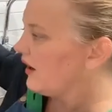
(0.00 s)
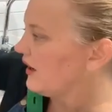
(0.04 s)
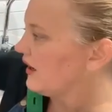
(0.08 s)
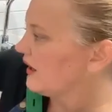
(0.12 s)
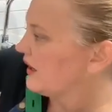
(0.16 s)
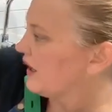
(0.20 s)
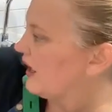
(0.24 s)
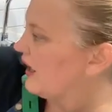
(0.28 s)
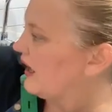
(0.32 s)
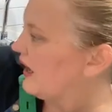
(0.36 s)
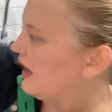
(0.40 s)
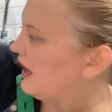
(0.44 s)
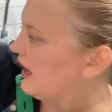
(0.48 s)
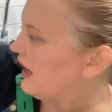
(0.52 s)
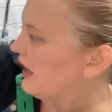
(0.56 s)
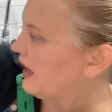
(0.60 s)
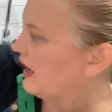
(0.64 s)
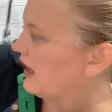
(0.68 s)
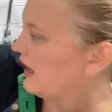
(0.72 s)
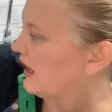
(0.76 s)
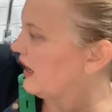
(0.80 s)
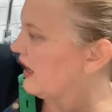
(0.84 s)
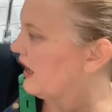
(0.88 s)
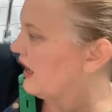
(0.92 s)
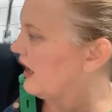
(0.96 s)

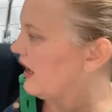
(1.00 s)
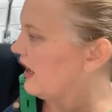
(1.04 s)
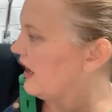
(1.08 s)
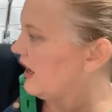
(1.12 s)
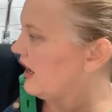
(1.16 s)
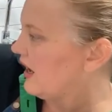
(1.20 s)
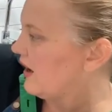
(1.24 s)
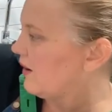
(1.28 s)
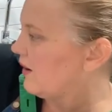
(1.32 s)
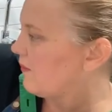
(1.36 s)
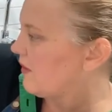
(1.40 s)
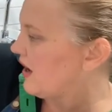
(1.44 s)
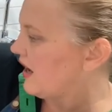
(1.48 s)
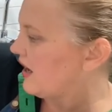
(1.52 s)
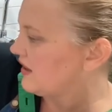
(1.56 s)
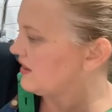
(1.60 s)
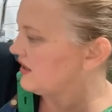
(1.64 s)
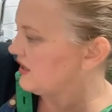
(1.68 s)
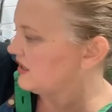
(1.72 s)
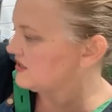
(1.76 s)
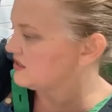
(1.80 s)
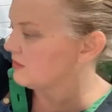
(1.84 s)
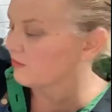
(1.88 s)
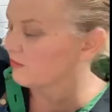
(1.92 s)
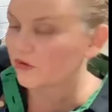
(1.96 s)
Okay, and
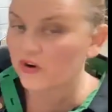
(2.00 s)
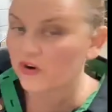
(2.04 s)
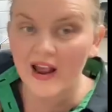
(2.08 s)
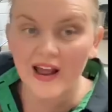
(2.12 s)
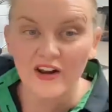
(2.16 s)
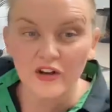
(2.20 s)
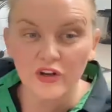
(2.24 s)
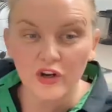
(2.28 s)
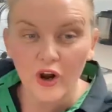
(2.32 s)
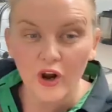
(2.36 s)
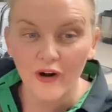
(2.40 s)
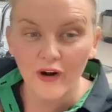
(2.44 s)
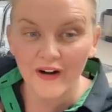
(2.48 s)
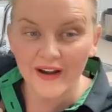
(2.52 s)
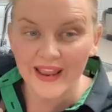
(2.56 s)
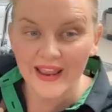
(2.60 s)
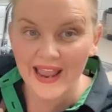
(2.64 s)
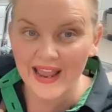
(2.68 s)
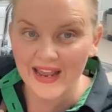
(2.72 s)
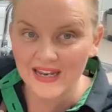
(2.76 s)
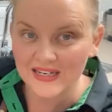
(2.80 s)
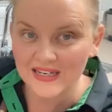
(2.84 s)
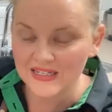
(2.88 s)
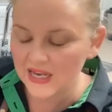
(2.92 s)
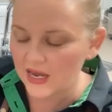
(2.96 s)
then some ground
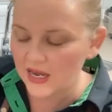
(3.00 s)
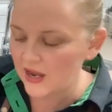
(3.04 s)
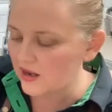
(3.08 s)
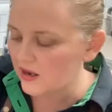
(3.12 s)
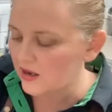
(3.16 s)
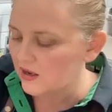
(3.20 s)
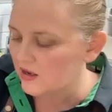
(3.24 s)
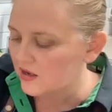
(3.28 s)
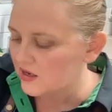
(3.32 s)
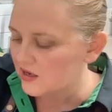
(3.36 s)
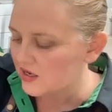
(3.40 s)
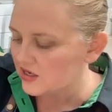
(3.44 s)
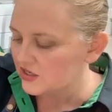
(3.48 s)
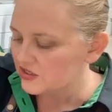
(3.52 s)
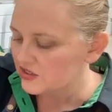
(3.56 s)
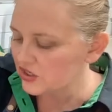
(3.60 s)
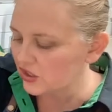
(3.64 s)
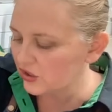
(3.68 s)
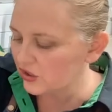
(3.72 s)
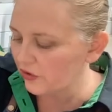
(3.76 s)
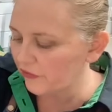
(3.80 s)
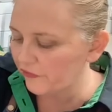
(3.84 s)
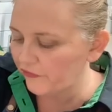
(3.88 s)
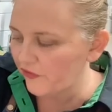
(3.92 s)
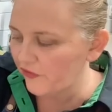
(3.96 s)
coriander. So
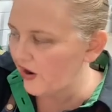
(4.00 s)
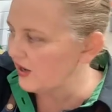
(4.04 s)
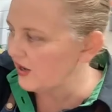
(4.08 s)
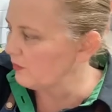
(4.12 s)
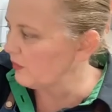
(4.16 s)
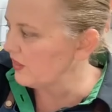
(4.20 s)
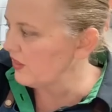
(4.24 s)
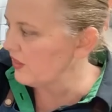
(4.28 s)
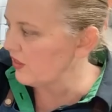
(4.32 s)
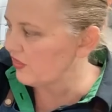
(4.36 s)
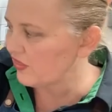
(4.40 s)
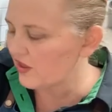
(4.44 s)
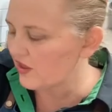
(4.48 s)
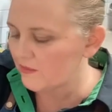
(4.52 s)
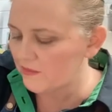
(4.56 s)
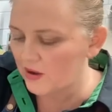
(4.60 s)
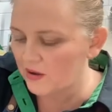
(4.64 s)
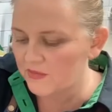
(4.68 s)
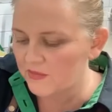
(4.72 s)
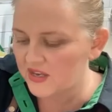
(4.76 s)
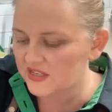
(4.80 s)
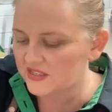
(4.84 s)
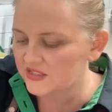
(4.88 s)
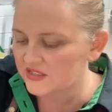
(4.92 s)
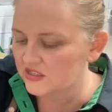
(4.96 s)
you'll find when the
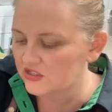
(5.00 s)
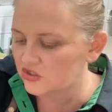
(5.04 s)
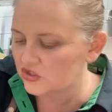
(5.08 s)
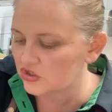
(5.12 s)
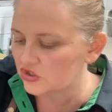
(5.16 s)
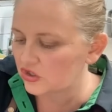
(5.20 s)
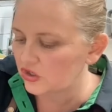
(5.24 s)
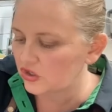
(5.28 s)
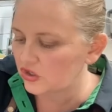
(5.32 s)
Thermomix is